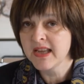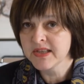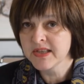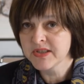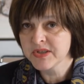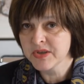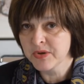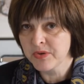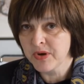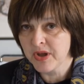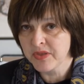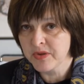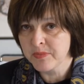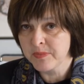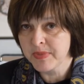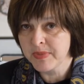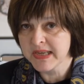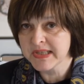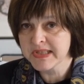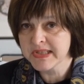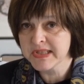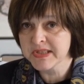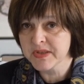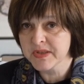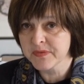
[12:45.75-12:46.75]
So on the
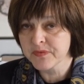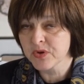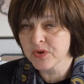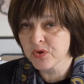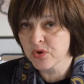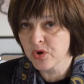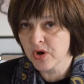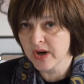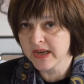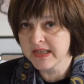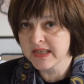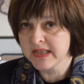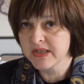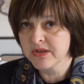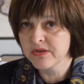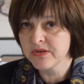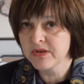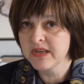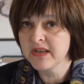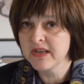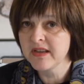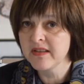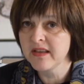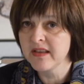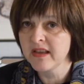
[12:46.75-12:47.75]
basis of the
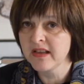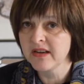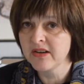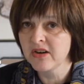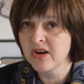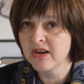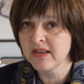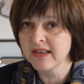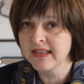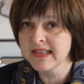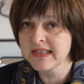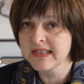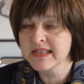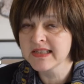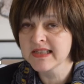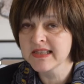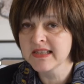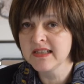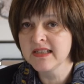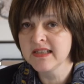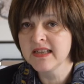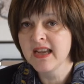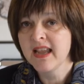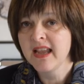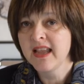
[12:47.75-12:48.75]
criteria that are
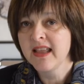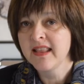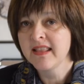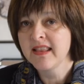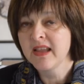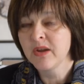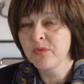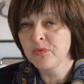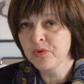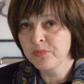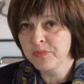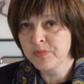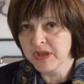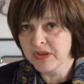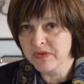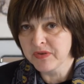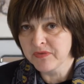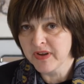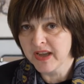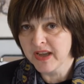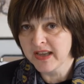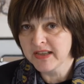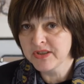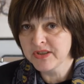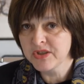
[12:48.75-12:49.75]
listed, they will be
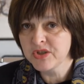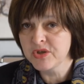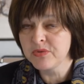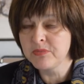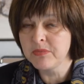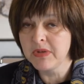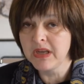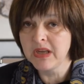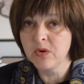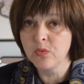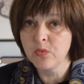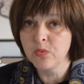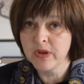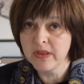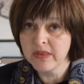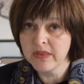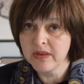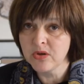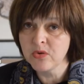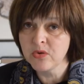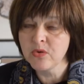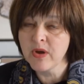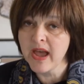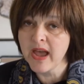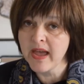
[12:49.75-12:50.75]
invited to meet with
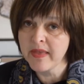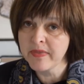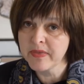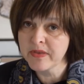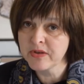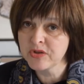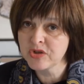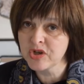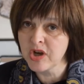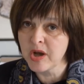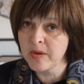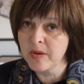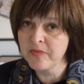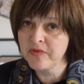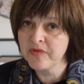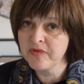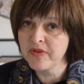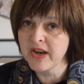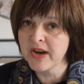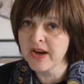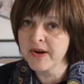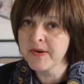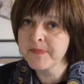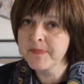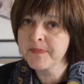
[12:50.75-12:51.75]
you at the job
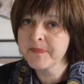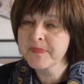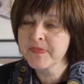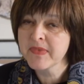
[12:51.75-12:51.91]
fair.